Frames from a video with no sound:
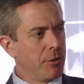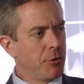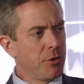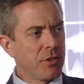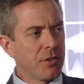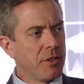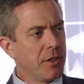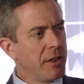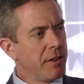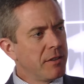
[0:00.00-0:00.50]
You
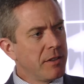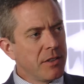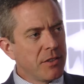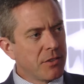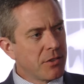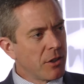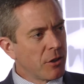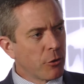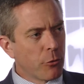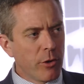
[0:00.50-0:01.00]
just need
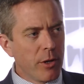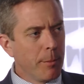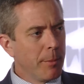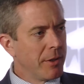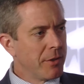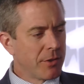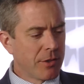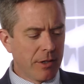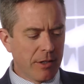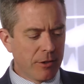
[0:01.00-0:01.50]
these
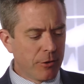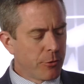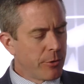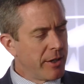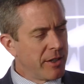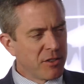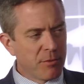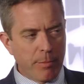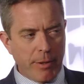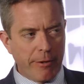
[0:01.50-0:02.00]
agreements on
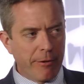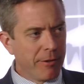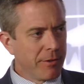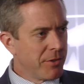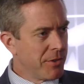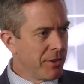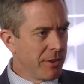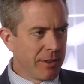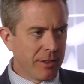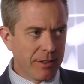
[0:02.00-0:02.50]

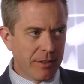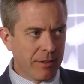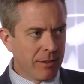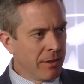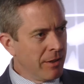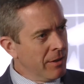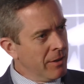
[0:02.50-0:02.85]
transparency and